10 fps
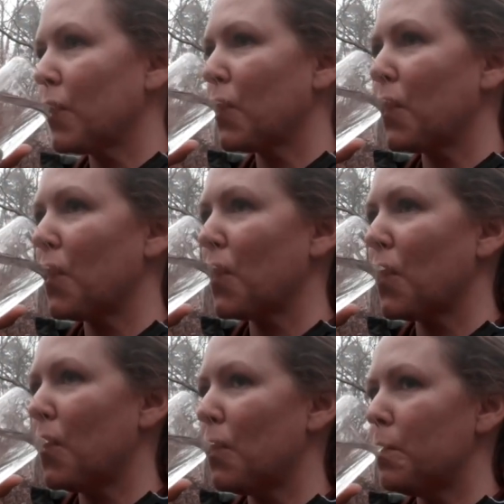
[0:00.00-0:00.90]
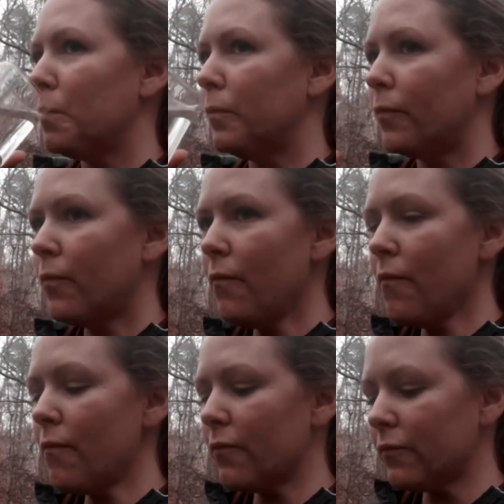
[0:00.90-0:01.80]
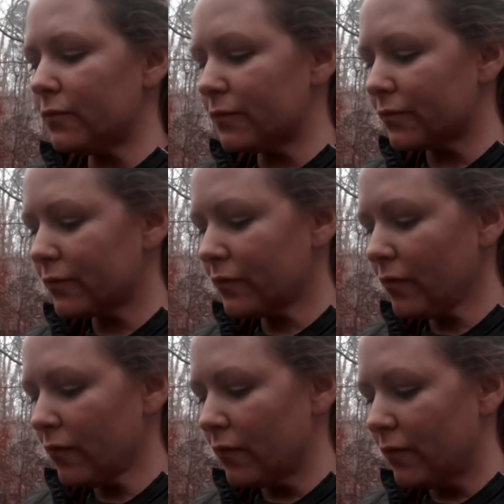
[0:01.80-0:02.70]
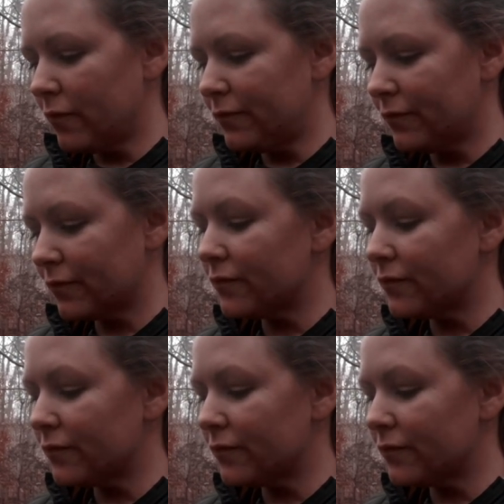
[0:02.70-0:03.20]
No one is speaking in this clip.